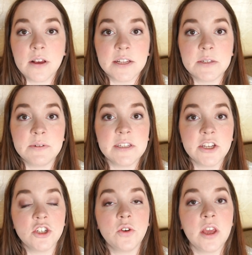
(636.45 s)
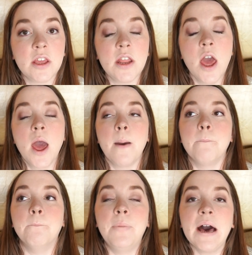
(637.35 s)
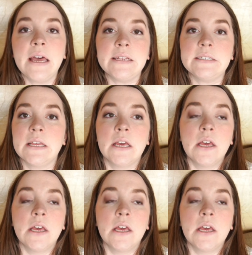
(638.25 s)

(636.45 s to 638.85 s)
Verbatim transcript: customization in, but